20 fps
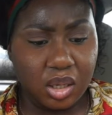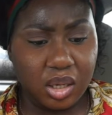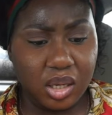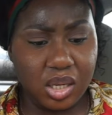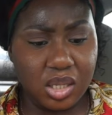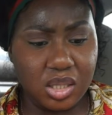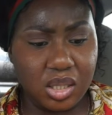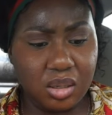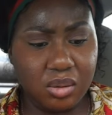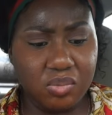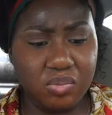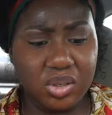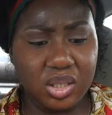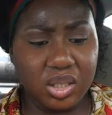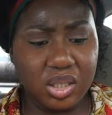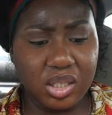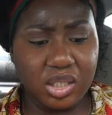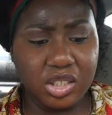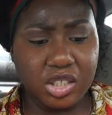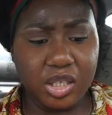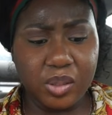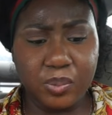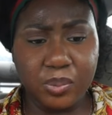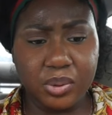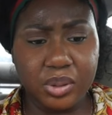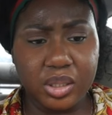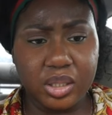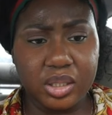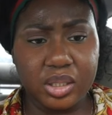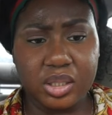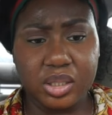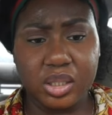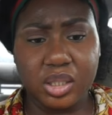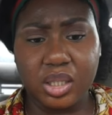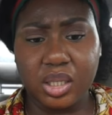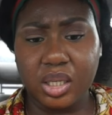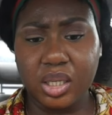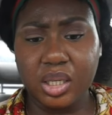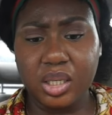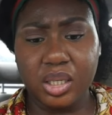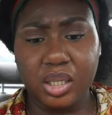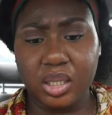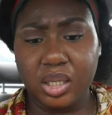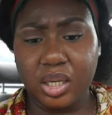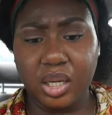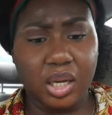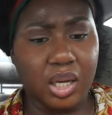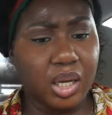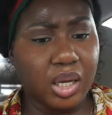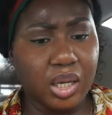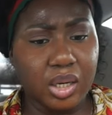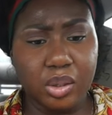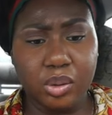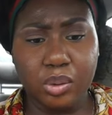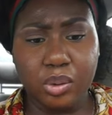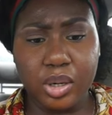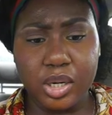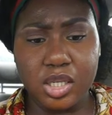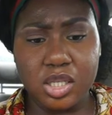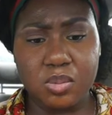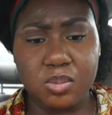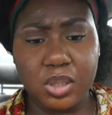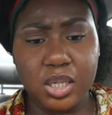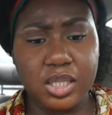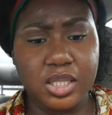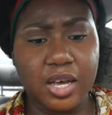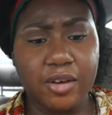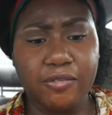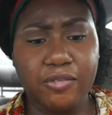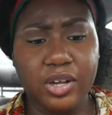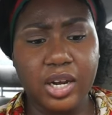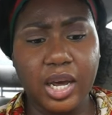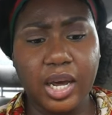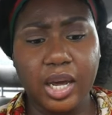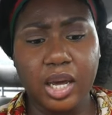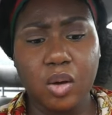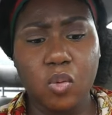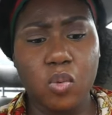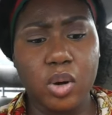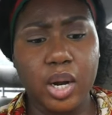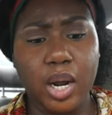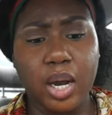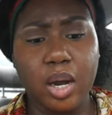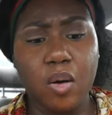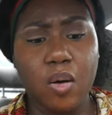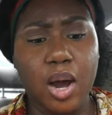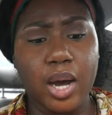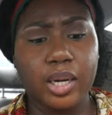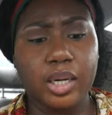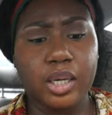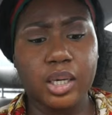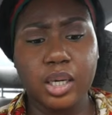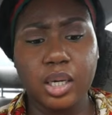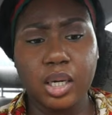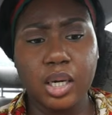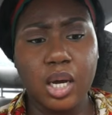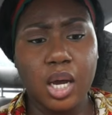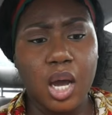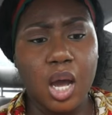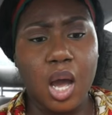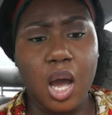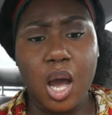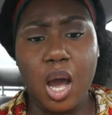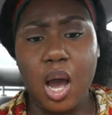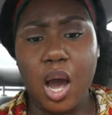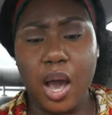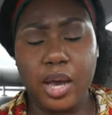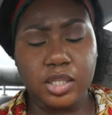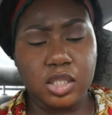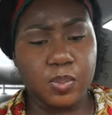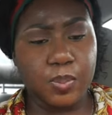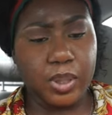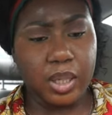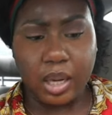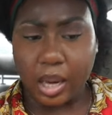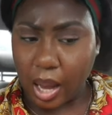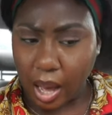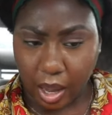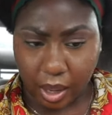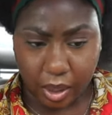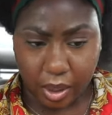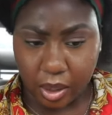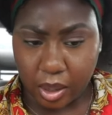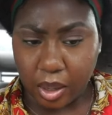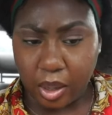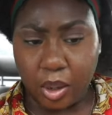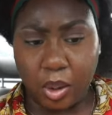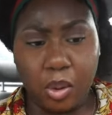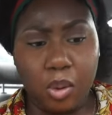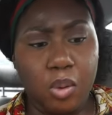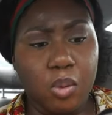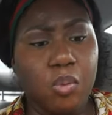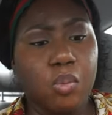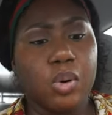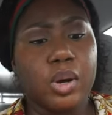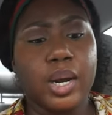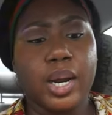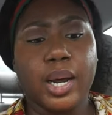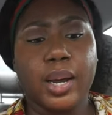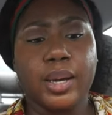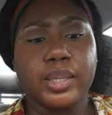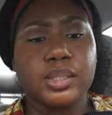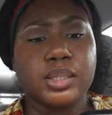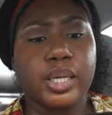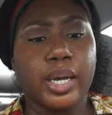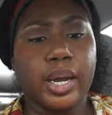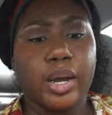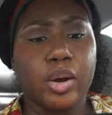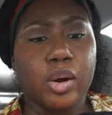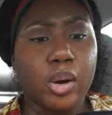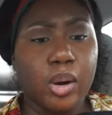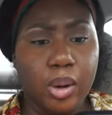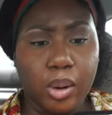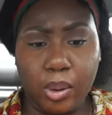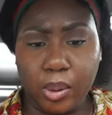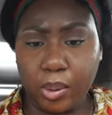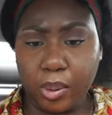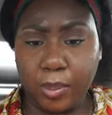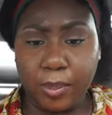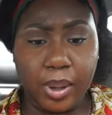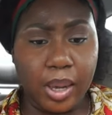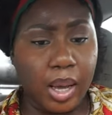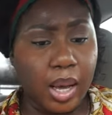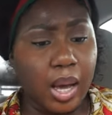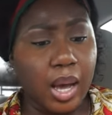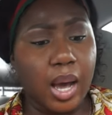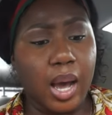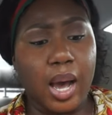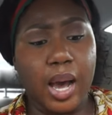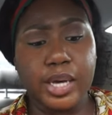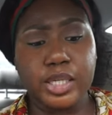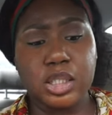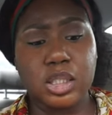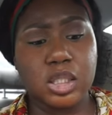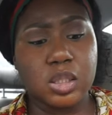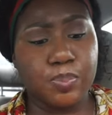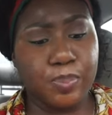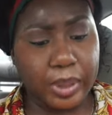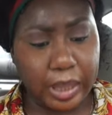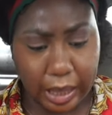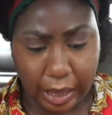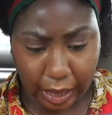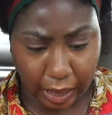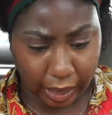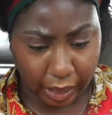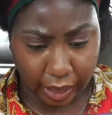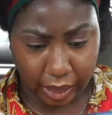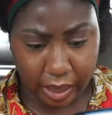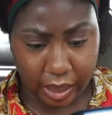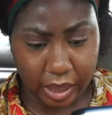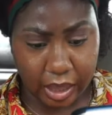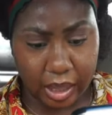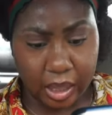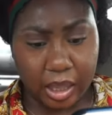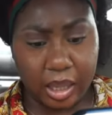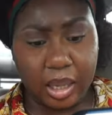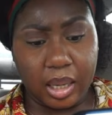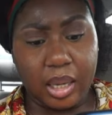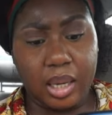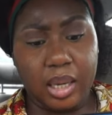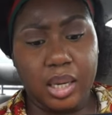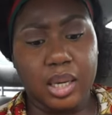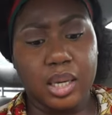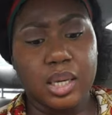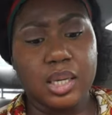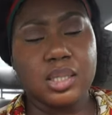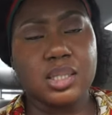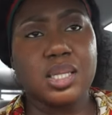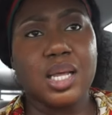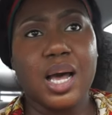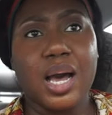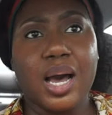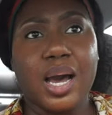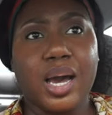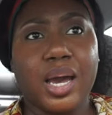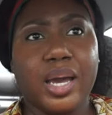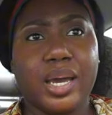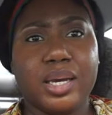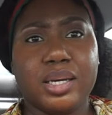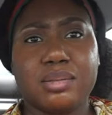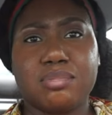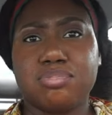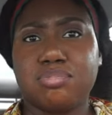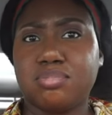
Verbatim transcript: is it really cheaper to eat indoors? Because I feel like when I go out to eat, I spend a lot. When I stay at home, I spend a lot. It's like,